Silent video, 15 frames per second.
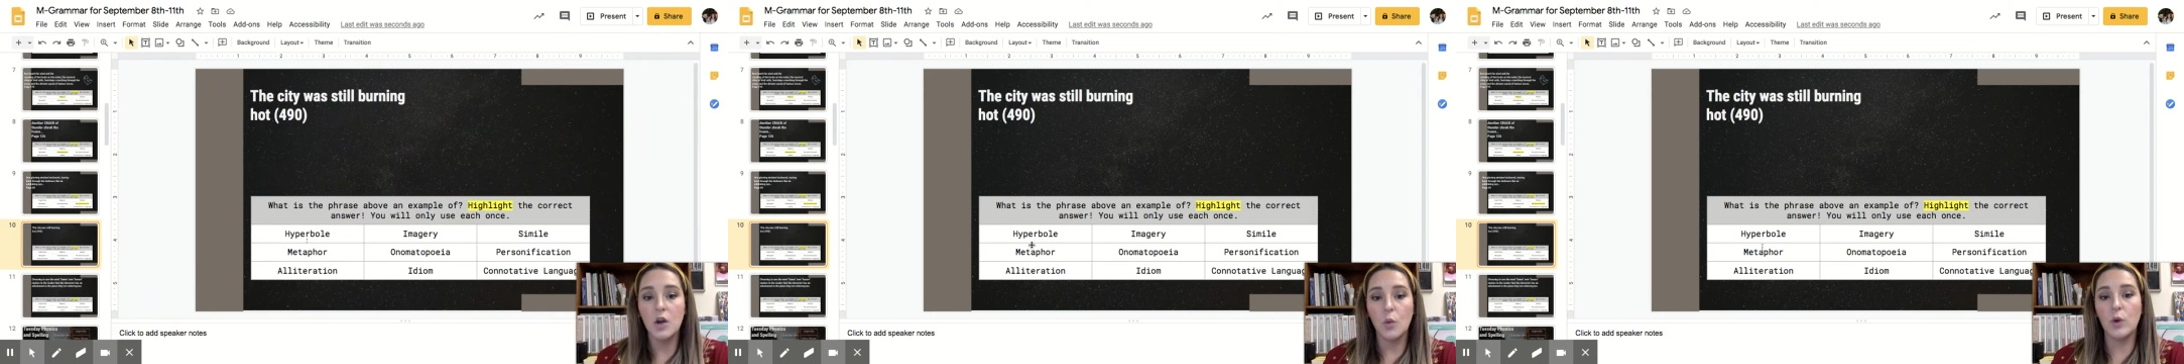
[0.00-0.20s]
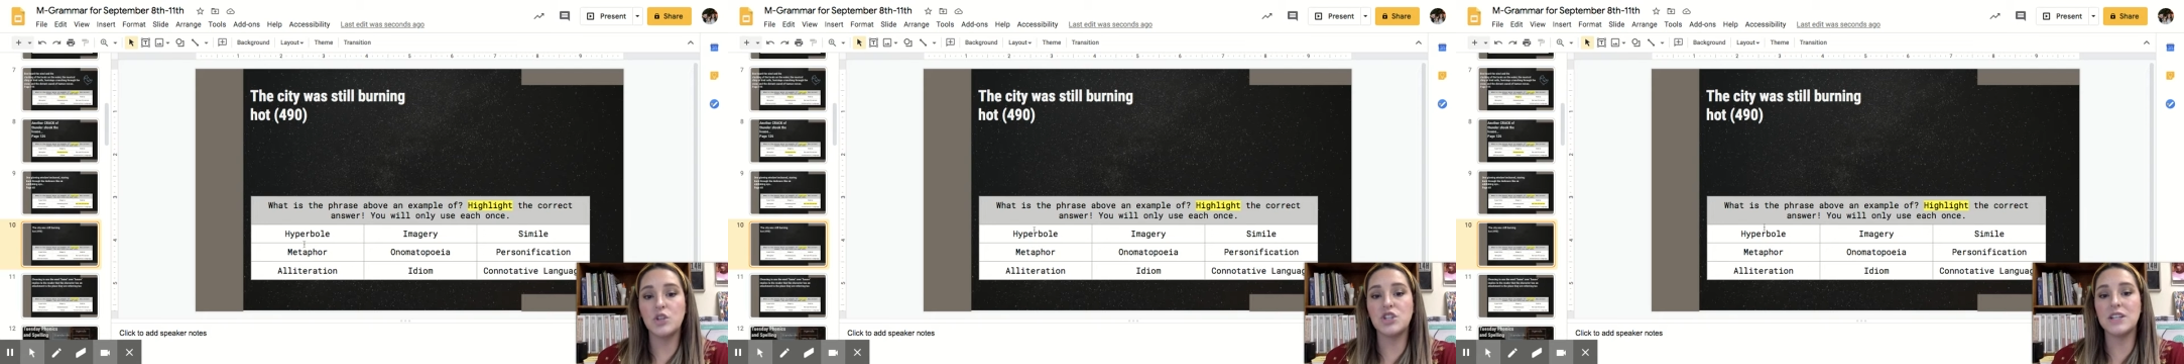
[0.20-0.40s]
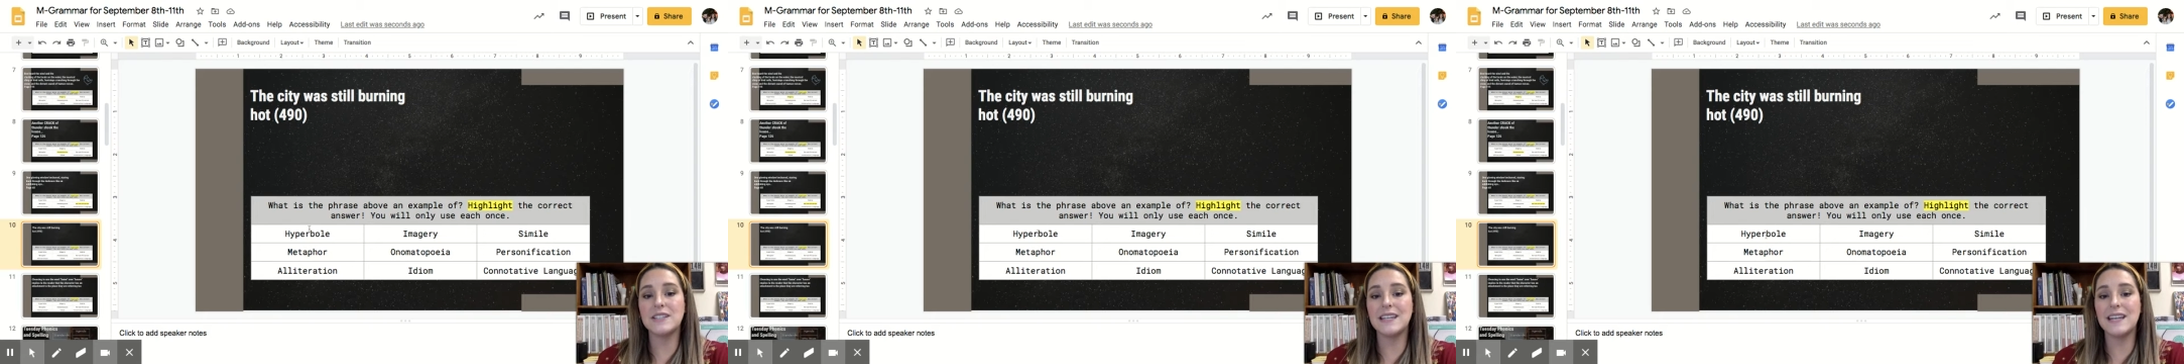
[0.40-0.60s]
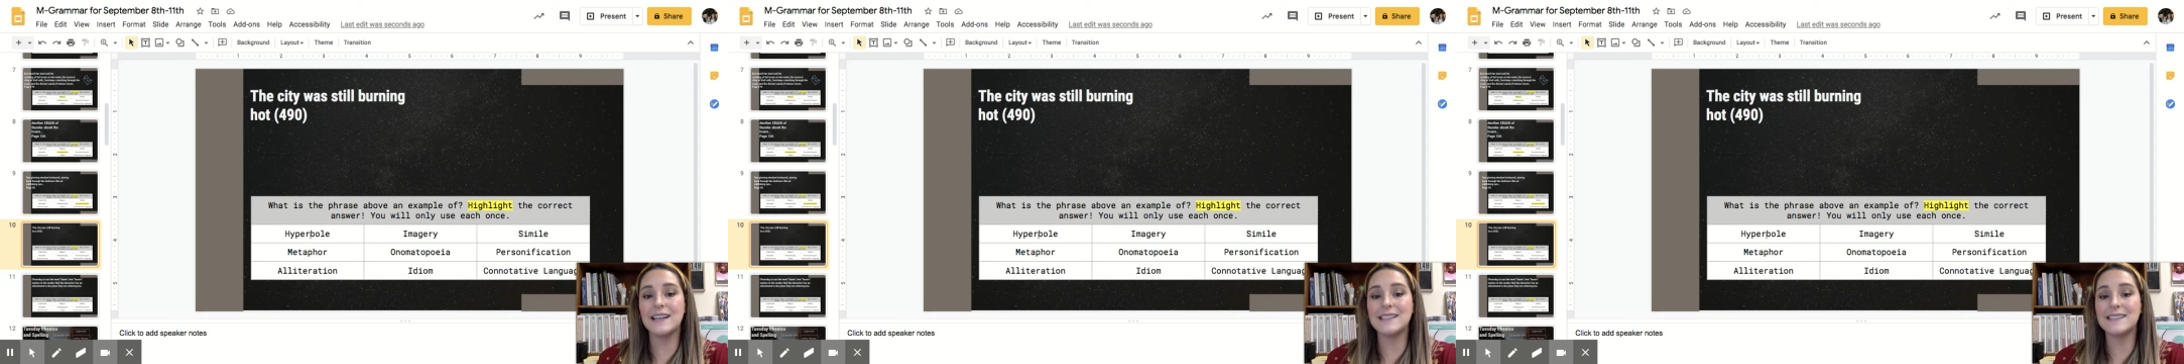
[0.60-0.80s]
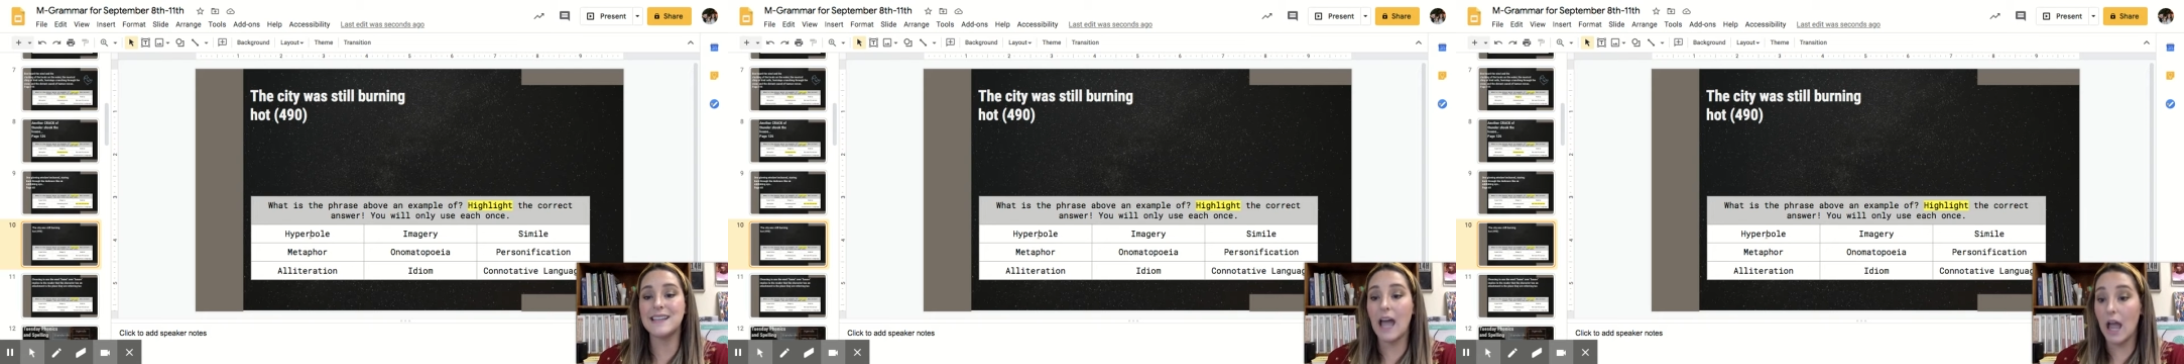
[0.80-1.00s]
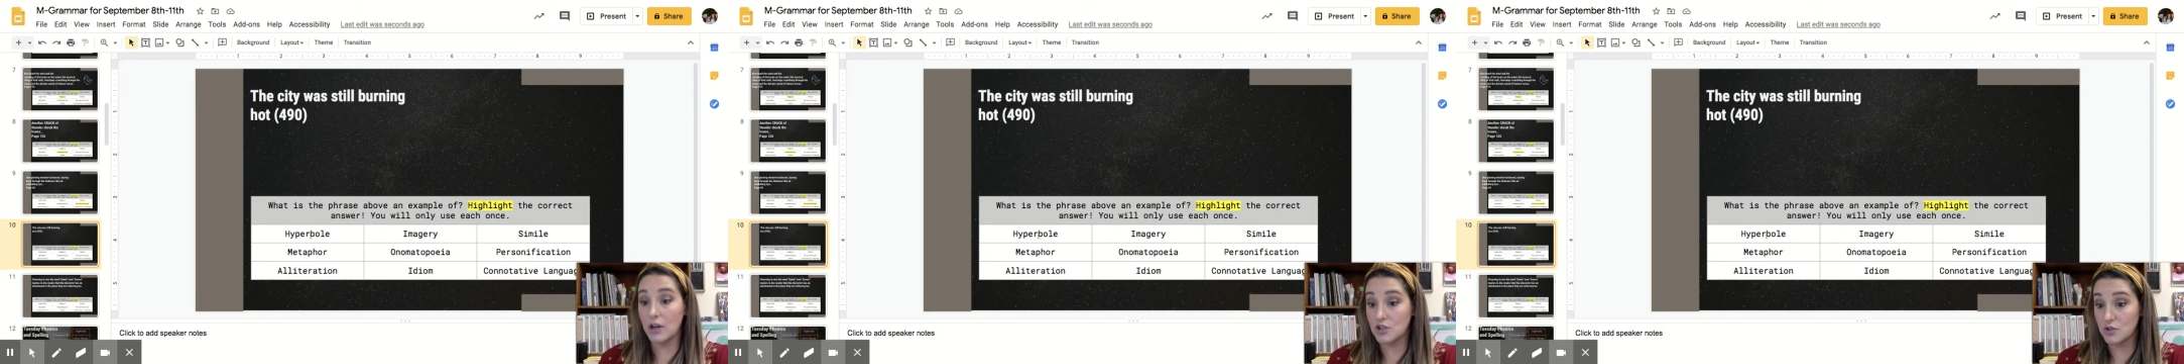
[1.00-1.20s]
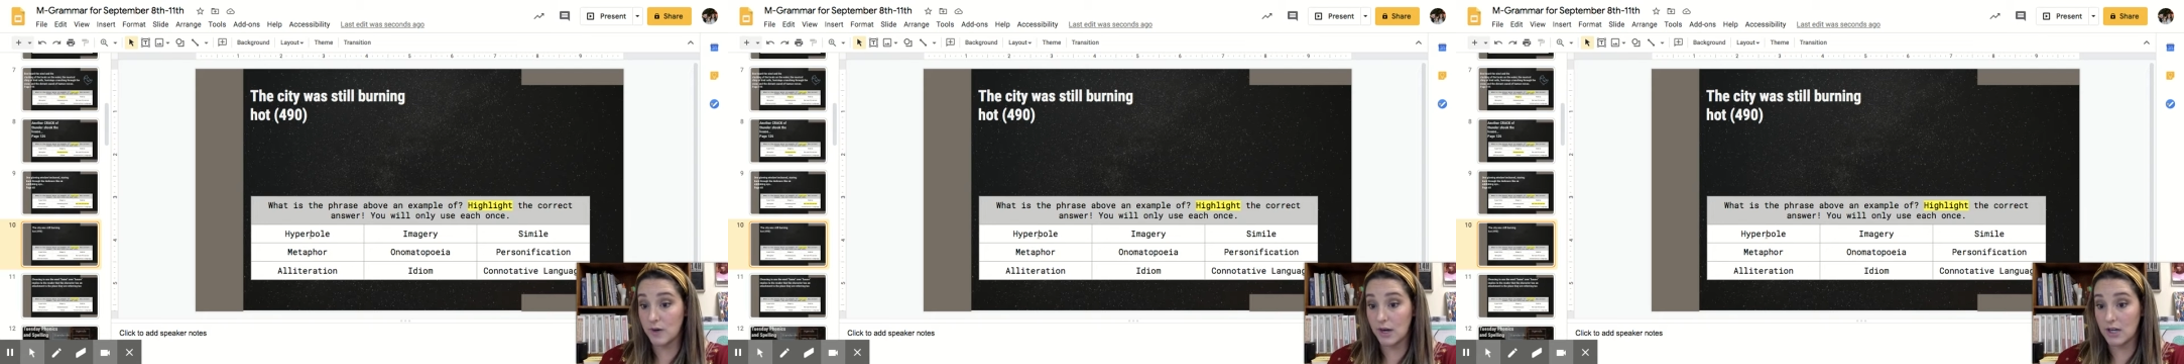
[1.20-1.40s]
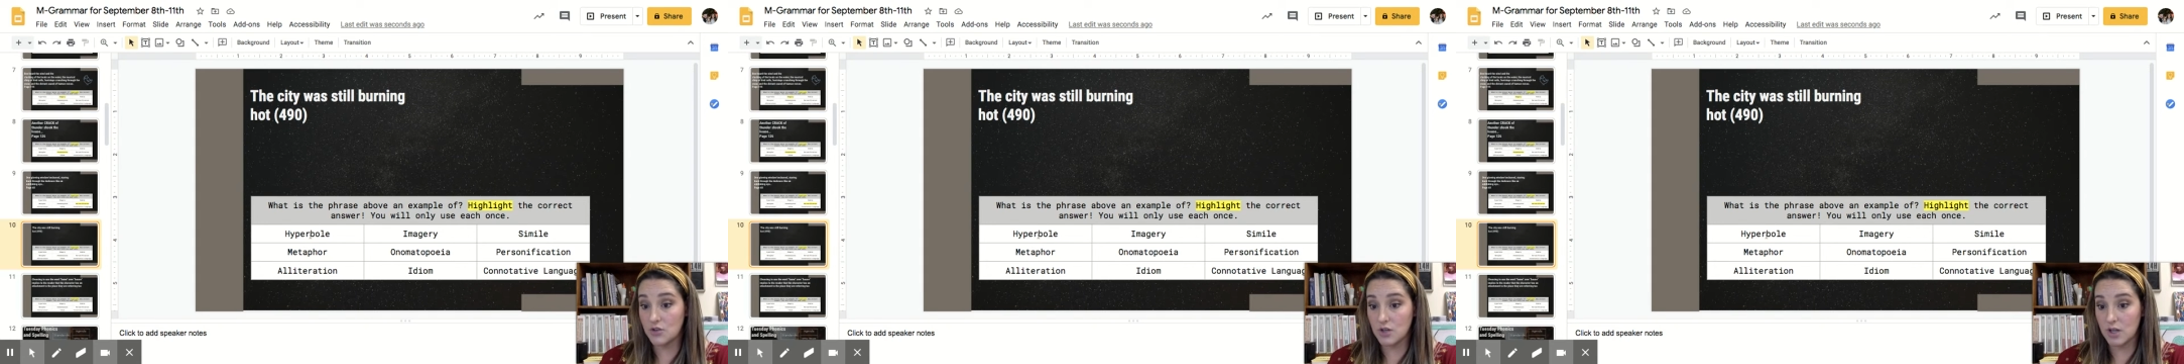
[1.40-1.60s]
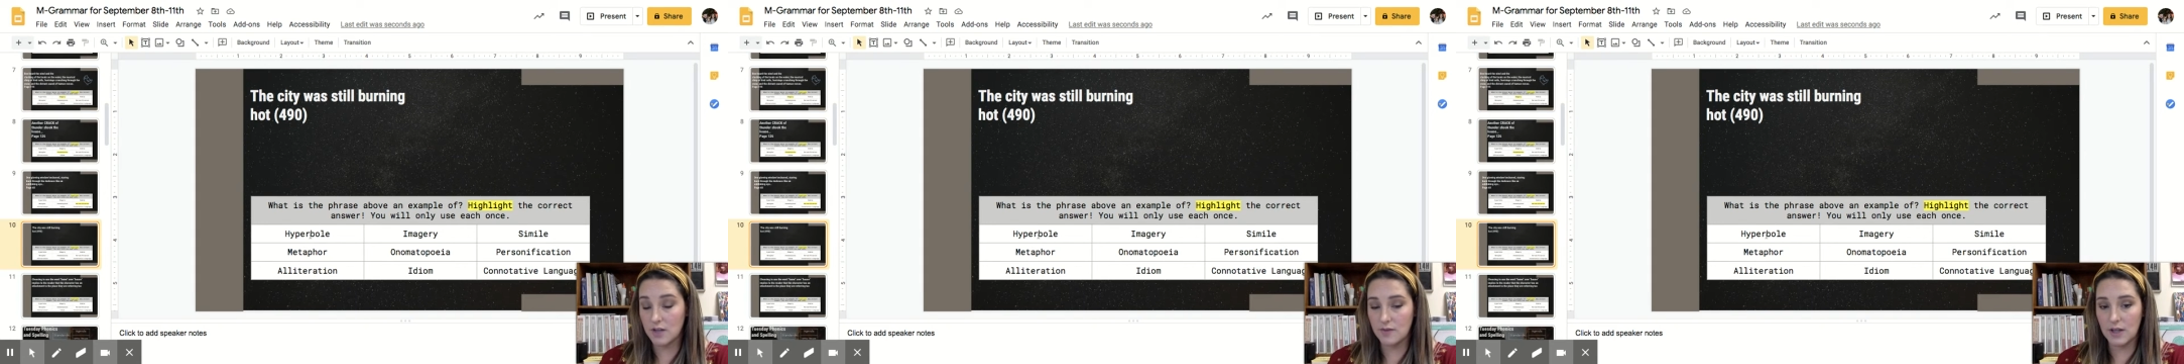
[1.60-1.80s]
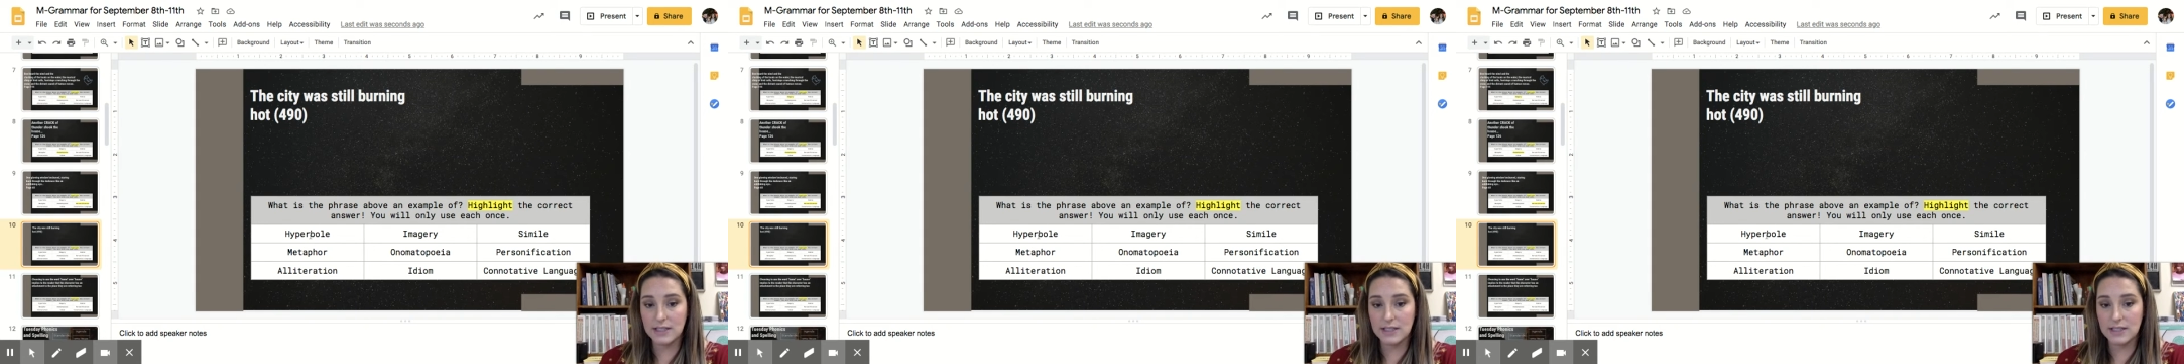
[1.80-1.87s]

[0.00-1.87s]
which is an exaggeration.